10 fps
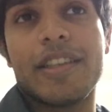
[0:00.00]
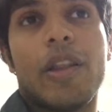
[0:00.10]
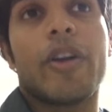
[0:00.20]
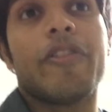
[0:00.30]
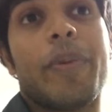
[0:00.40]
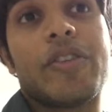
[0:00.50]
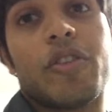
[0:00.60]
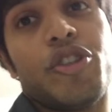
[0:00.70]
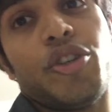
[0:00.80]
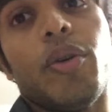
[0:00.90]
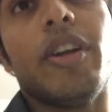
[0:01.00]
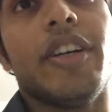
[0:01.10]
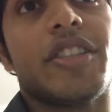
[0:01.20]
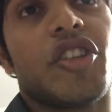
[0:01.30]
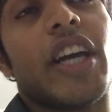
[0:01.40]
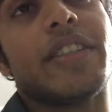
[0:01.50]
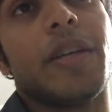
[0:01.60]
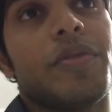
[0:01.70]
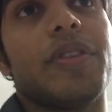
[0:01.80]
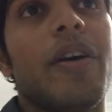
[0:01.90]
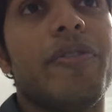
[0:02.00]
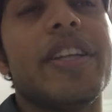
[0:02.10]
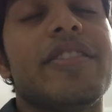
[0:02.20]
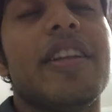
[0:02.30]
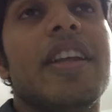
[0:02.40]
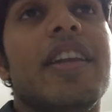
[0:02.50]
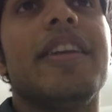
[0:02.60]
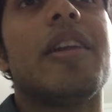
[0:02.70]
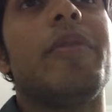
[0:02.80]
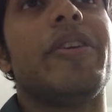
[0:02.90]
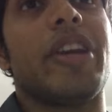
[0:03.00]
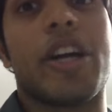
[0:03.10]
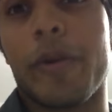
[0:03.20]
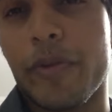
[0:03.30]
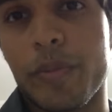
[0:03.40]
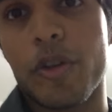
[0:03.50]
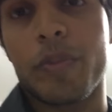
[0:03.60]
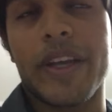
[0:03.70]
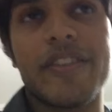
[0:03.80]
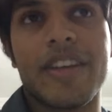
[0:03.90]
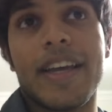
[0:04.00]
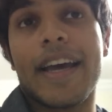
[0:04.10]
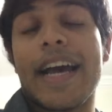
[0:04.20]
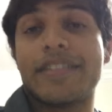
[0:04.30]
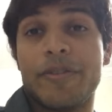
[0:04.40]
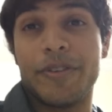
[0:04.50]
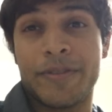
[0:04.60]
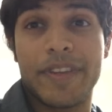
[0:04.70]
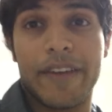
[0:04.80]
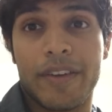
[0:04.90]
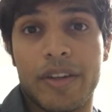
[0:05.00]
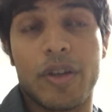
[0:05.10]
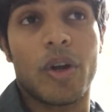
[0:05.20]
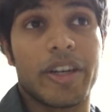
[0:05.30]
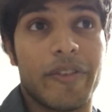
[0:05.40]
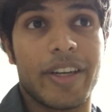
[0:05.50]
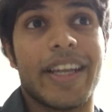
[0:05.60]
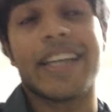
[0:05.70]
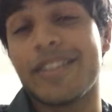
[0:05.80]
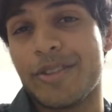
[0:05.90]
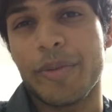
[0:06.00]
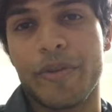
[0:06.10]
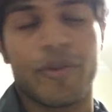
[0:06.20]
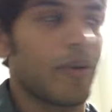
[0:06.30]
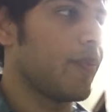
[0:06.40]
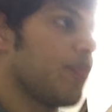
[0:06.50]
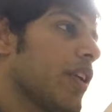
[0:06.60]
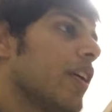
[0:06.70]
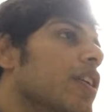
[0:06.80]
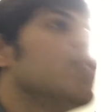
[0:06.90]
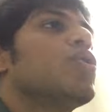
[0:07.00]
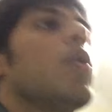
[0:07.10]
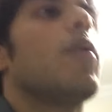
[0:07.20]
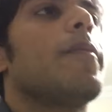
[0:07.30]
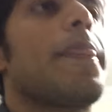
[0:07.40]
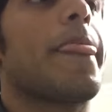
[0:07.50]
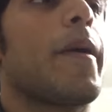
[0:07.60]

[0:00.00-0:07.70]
a lot of pains on his shoulders, triceps, now feels little bit recovered from those pains as if they were not even existed before. So